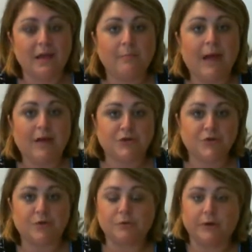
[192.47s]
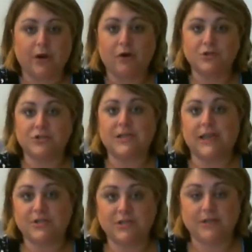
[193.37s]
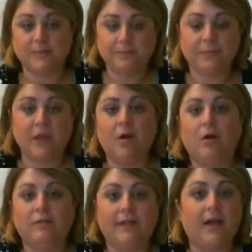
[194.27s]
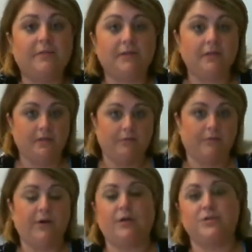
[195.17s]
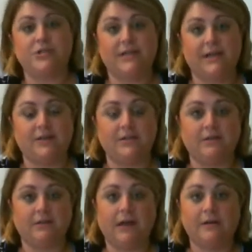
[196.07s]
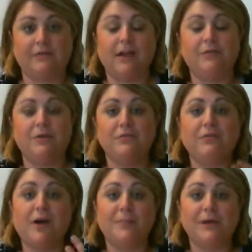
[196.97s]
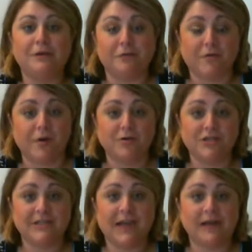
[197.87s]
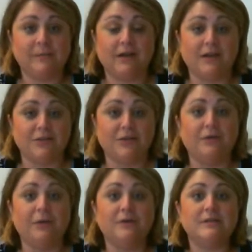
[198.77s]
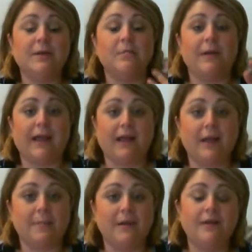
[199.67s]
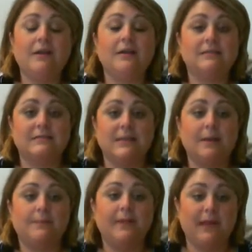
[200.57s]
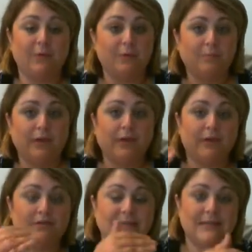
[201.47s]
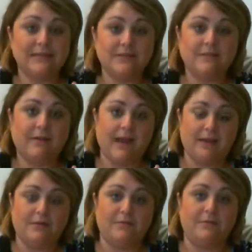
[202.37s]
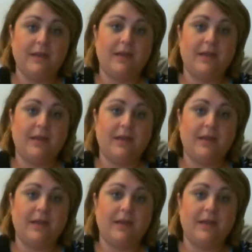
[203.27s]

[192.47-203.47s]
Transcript: mitral regurgitation or valvular regurgitation. Kind of like when you vomit, you're regurgitating because your food is coming back up. The same thing when blood goes into the valve